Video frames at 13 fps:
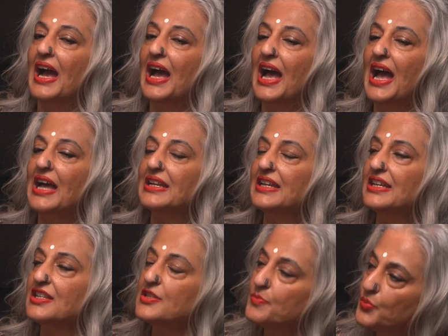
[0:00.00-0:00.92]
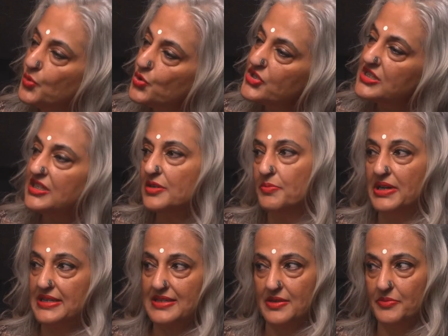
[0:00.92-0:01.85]
And it is posted by
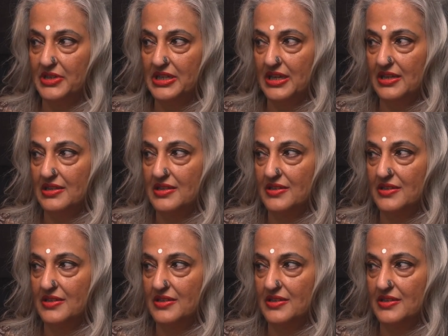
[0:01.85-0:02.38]
somebody else.